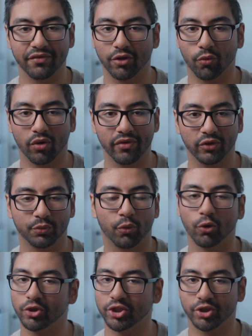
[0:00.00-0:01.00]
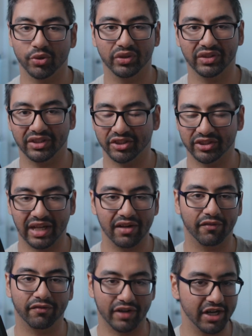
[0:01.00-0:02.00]
If you're one of those portrait shooters that just kind
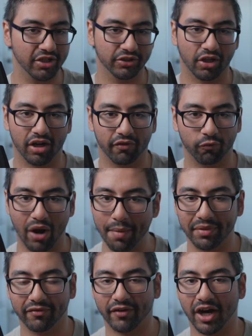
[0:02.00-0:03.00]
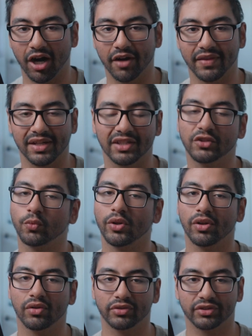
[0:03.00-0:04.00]
of fires off rapid fire, then this
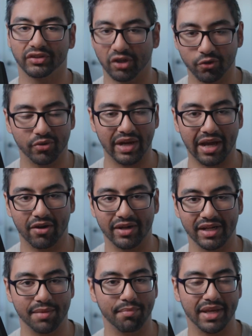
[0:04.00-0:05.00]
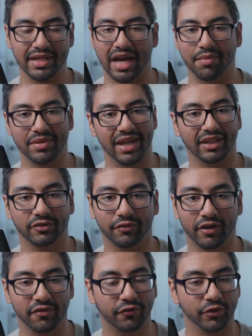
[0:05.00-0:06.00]
will slow you down and it may not be as
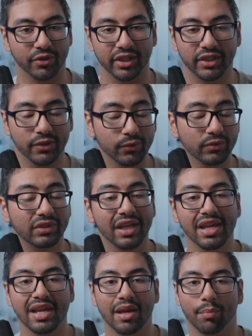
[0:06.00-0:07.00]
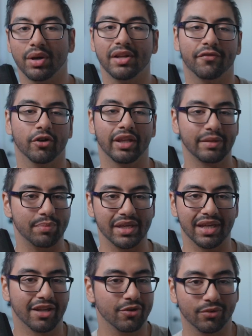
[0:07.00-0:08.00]
fun for you to use. But if you're like
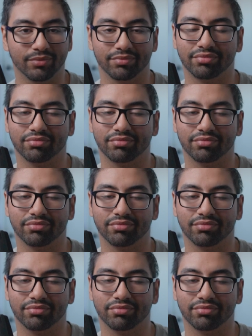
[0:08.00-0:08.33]
me and you